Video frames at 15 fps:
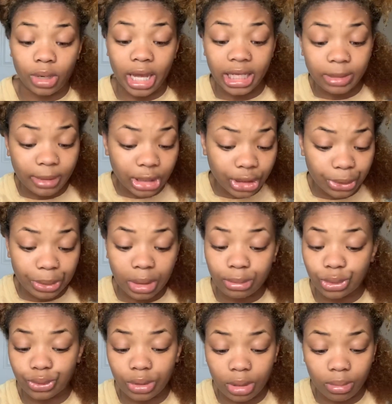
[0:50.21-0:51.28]
especially when I'm
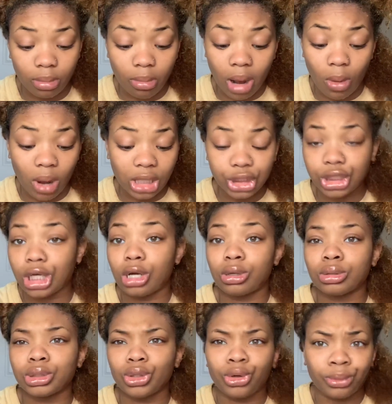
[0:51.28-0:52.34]
doing my wash and
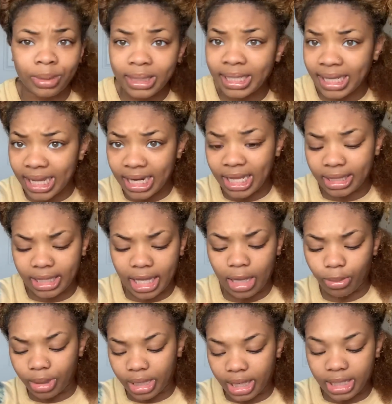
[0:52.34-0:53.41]
goes or really
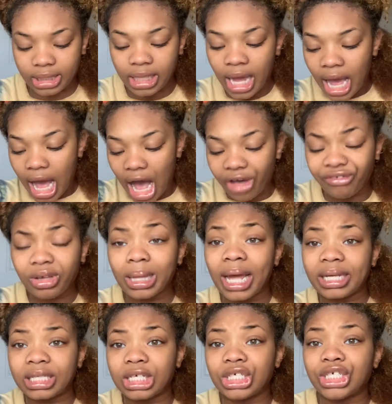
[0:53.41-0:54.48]
anything, because I feel
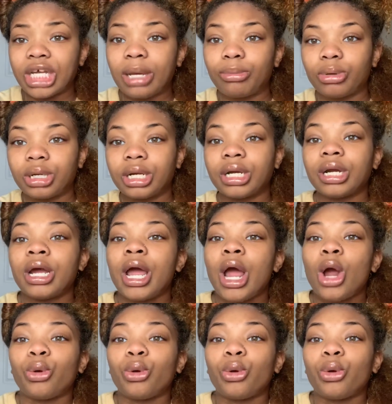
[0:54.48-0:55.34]
like the Shea Butter